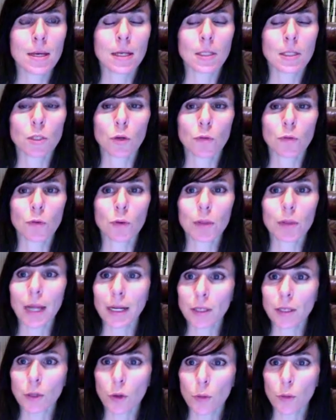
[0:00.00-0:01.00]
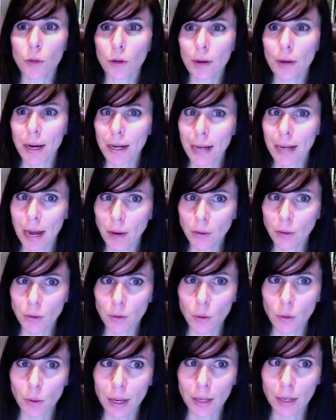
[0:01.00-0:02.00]
So if you'd like to go there right now, you
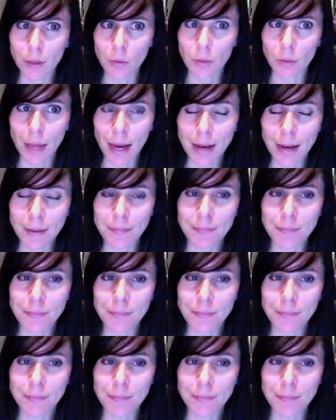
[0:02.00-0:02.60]
can go ahead and do that.